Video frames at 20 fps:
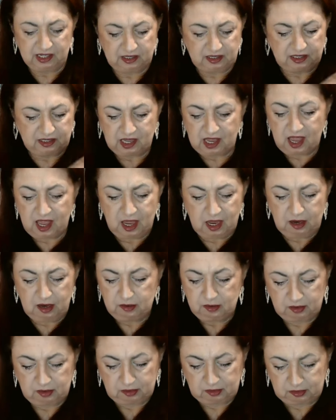a
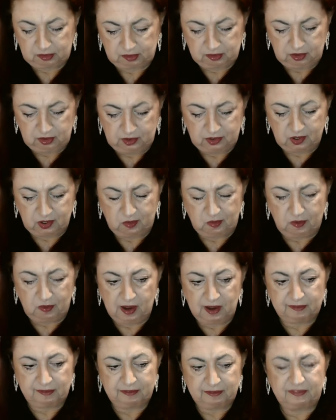day or so
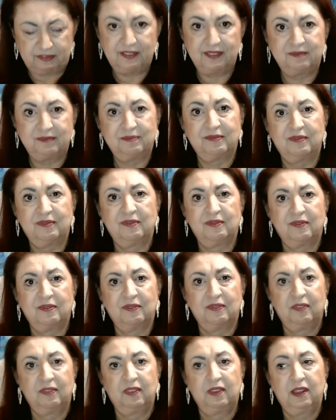of
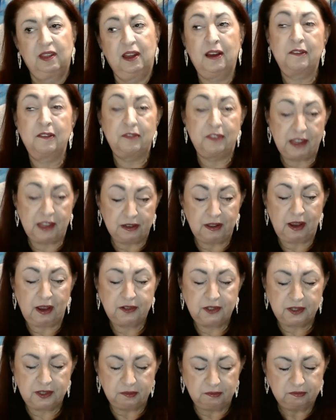the
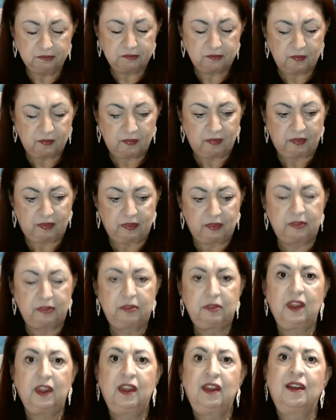election.
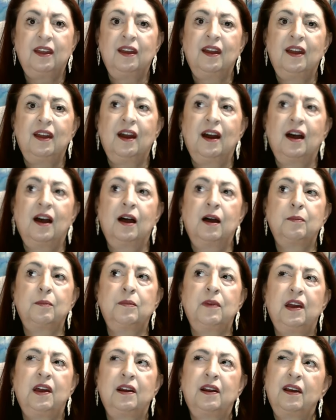
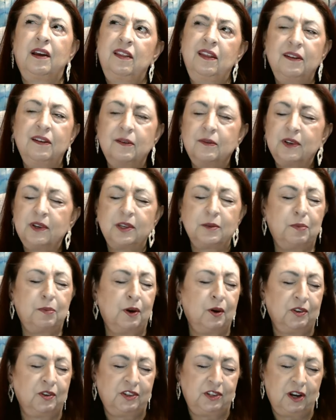And I think it was a
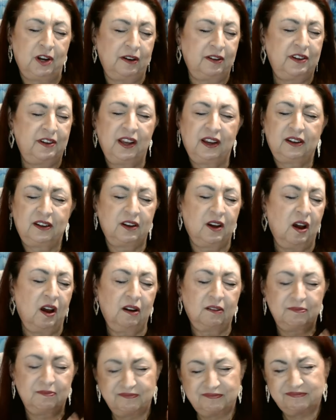post on
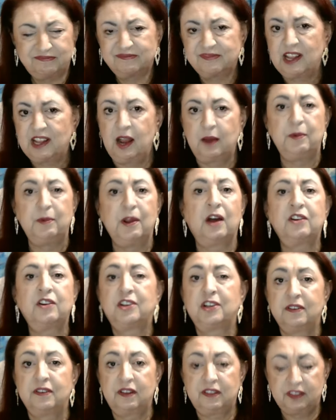TikTok. I'm not
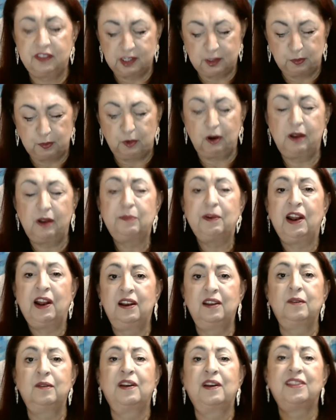sure at this point. But
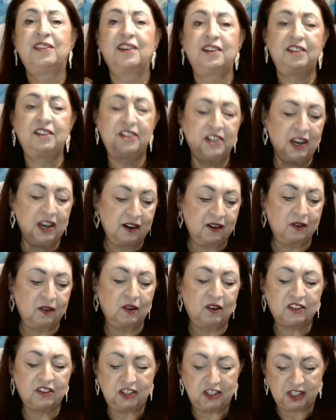anyway, the
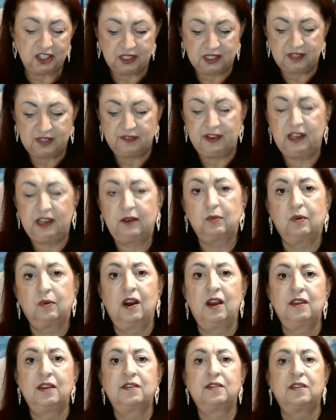general gist of it
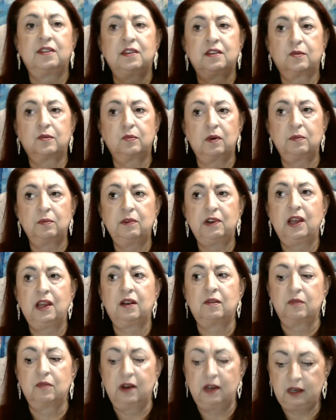was this woman
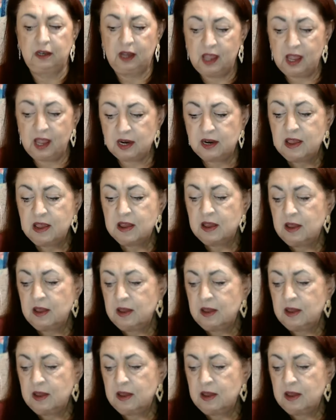had written in